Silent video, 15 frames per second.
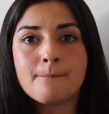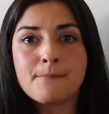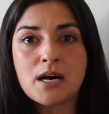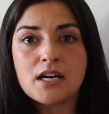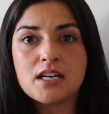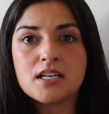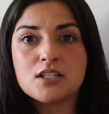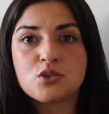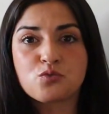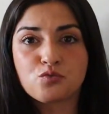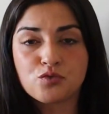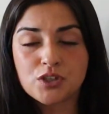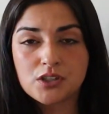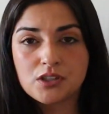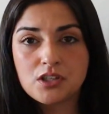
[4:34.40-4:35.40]
but it's
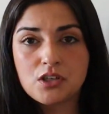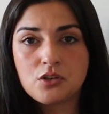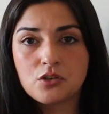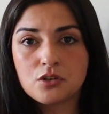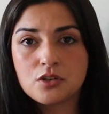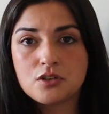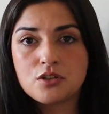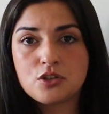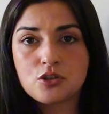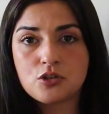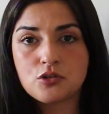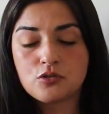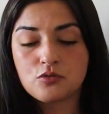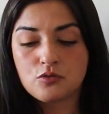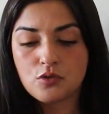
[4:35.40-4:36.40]
really good
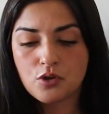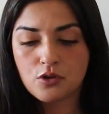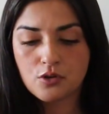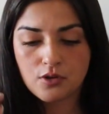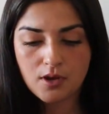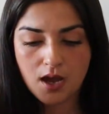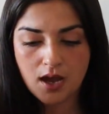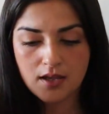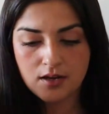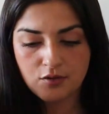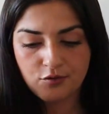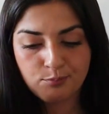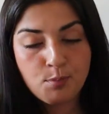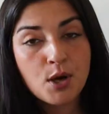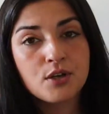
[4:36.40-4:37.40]
to kind
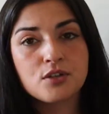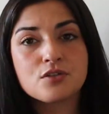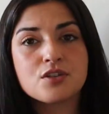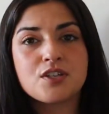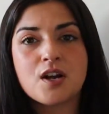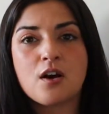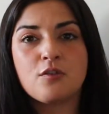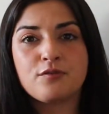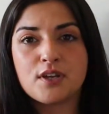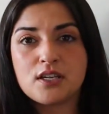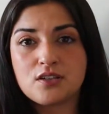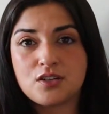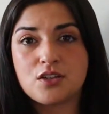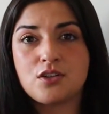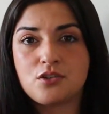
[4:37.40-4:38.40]
of put yourself
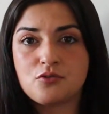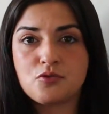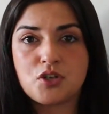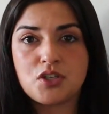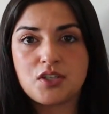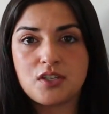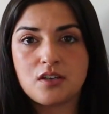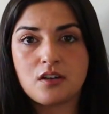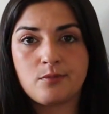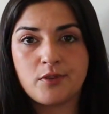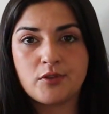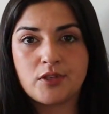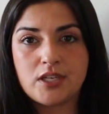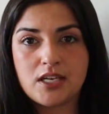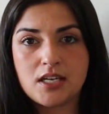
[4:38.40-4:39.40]
into the UGC
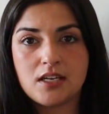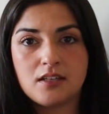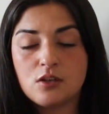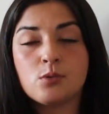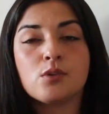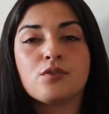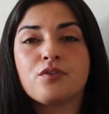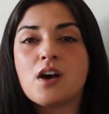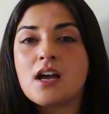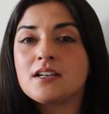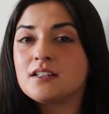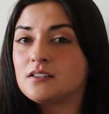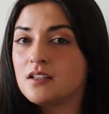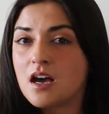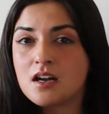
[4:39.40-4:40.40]
community. You will find
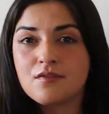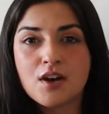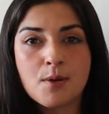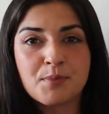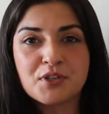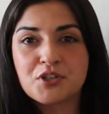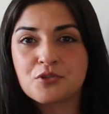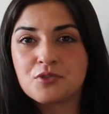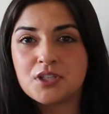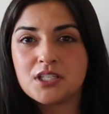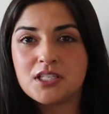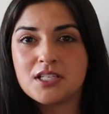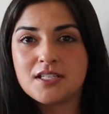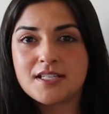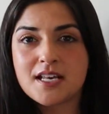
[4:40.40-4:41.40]
a lot of
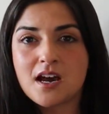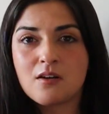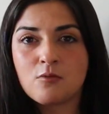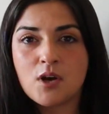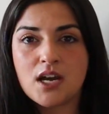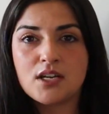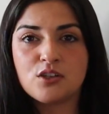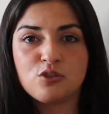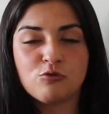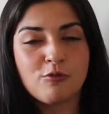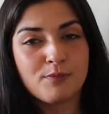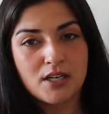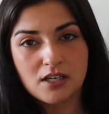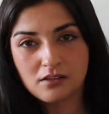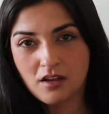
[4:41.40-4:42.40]
opportunities that way. You will
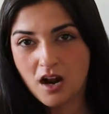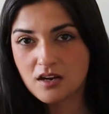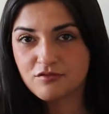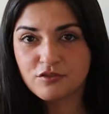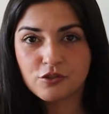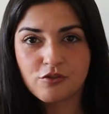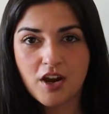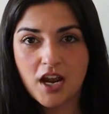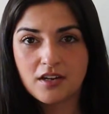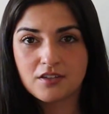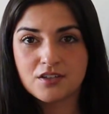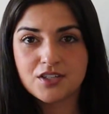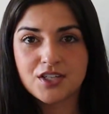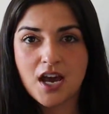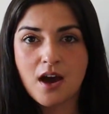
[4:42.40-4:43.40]
meet a lot of
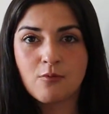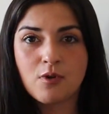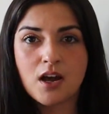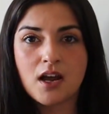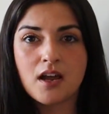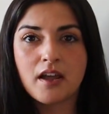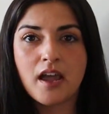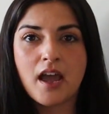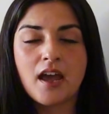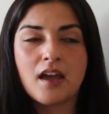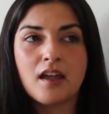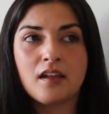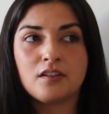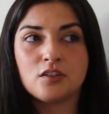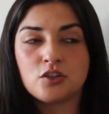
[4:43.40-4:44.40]
creators that way,
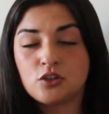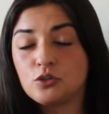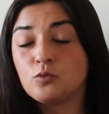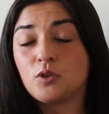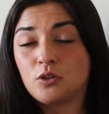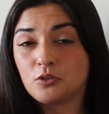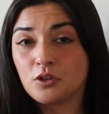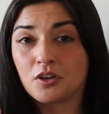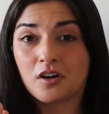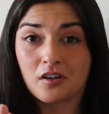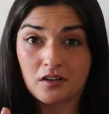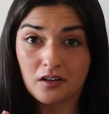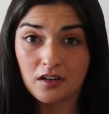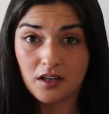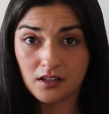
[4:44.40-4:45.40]
and you will
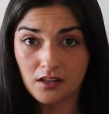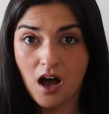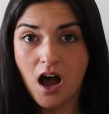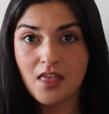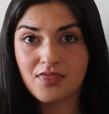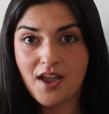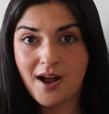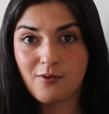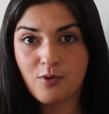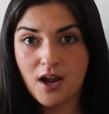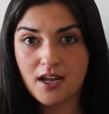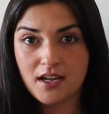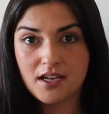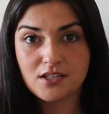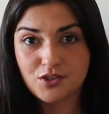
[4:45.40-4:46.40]
learn a lot that
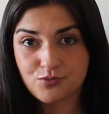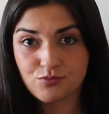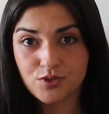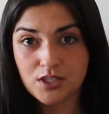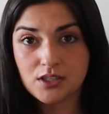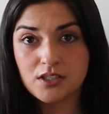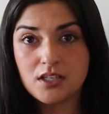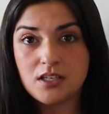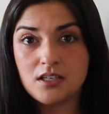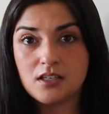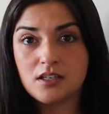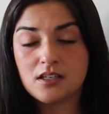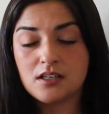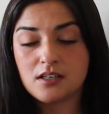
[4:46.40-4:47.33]
way. It's really